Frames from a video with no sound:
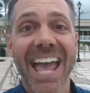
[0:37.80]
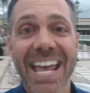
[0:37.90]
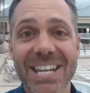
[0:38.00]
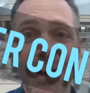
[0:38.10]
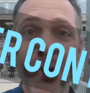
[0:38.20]

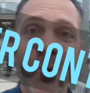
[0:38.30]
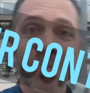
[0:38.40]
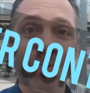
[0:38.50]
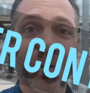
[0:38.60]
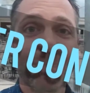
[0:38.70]
Eight
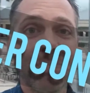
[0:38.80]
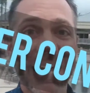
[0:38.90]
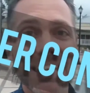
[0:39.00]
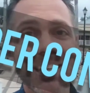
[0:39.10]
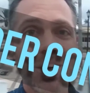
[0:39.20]
homes went
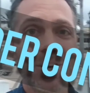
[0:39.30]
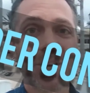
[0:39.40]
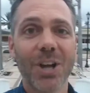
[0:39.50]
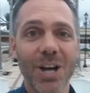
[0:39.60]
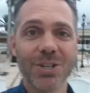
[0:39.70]
pending
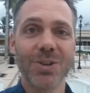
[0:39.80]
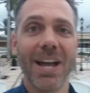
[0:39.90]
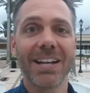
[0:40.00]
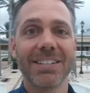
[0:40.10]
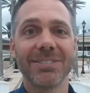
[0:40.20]
under contract.